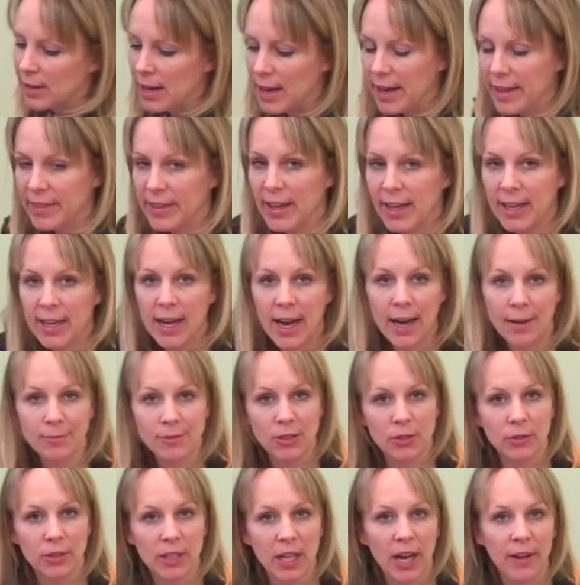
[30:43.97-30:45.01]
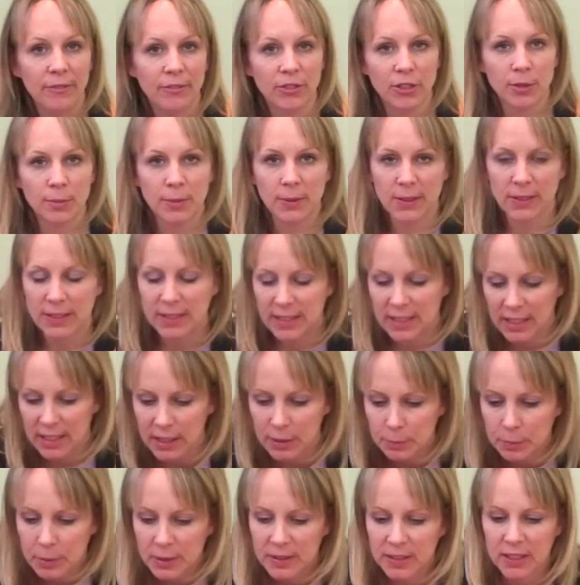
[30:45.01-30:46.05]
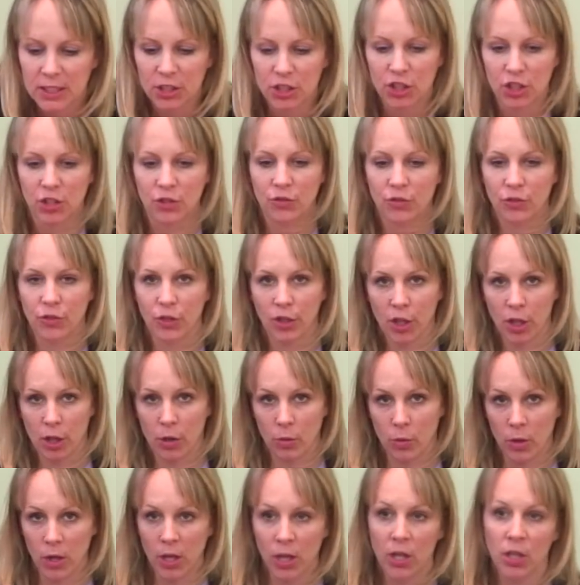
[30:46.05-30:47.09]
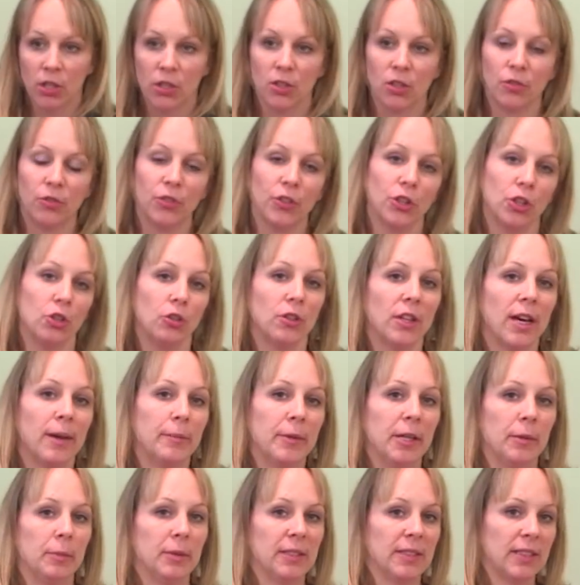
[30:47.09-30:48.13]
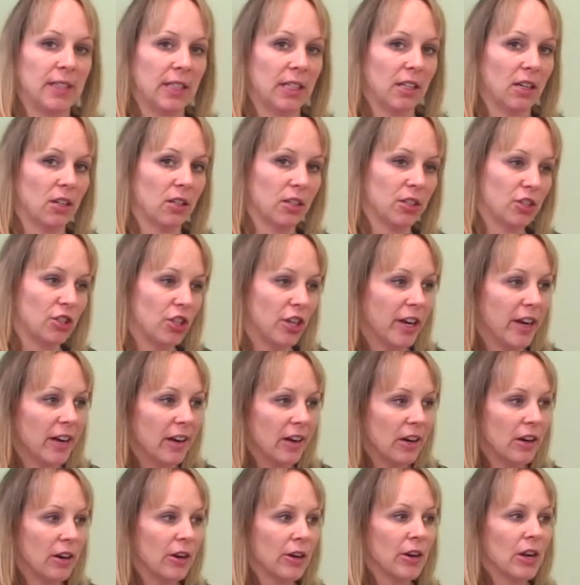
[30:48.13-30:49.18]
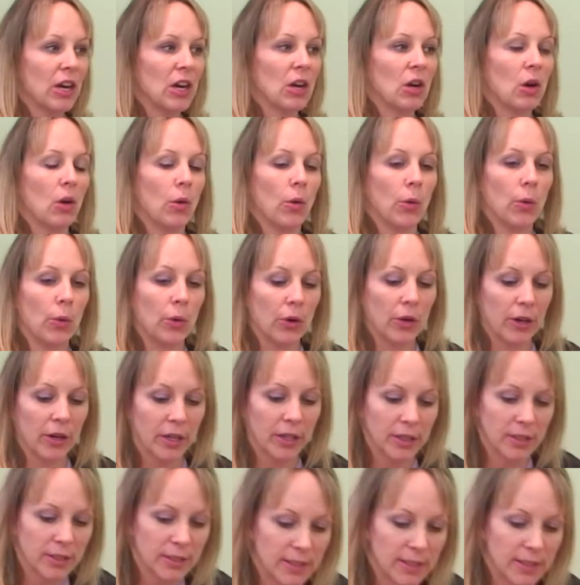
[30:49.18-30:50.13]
And then come to a comfortable seated position for you. So for you, that might be sitting on a chair or